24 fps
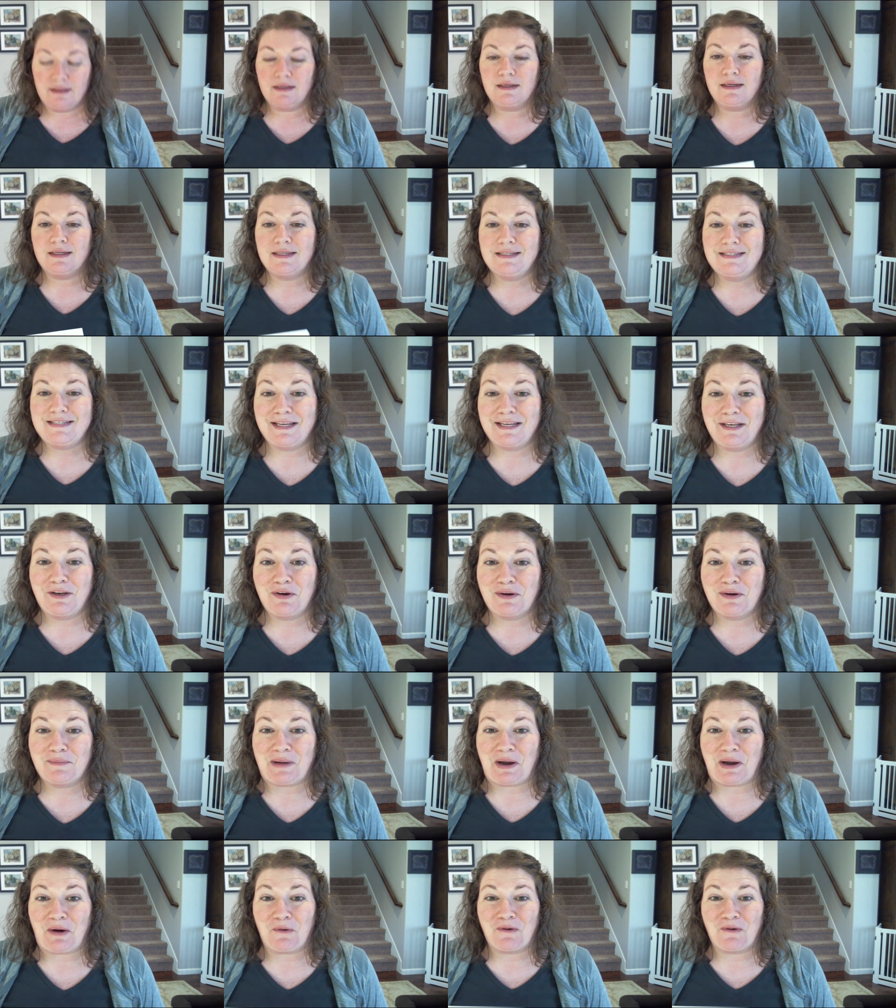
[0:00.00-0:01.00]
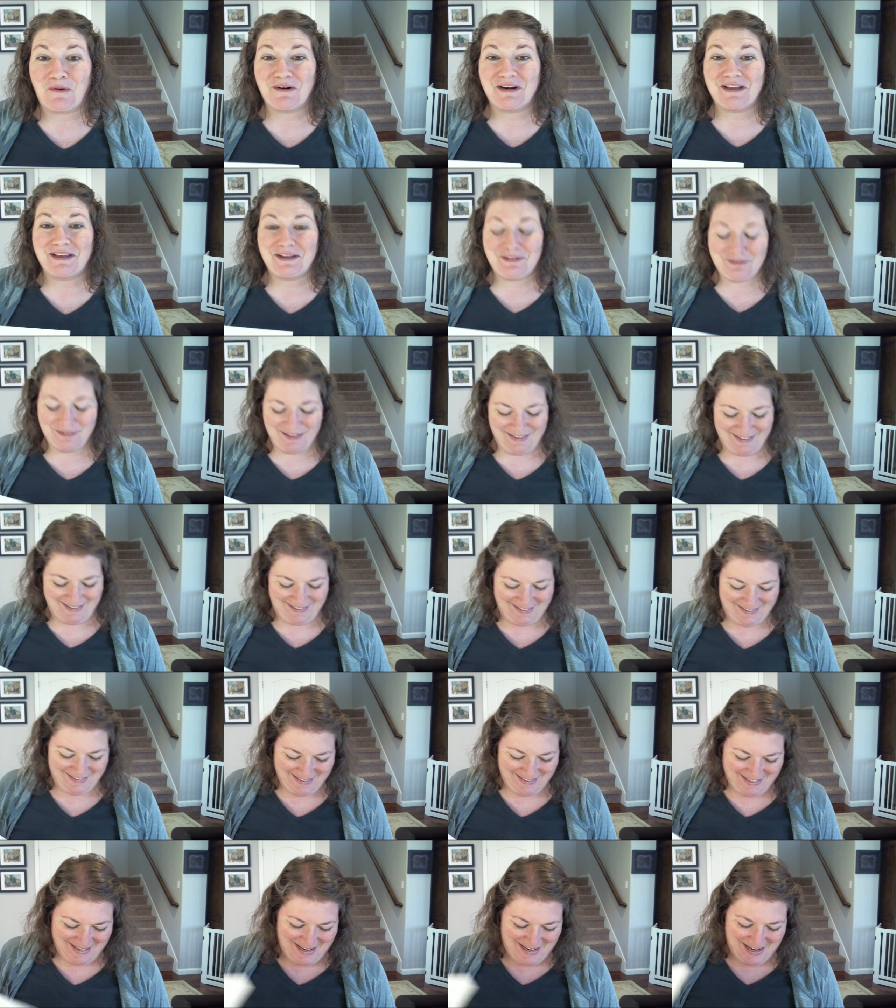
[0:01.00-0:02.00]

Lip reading: continuing my hoarding of linen,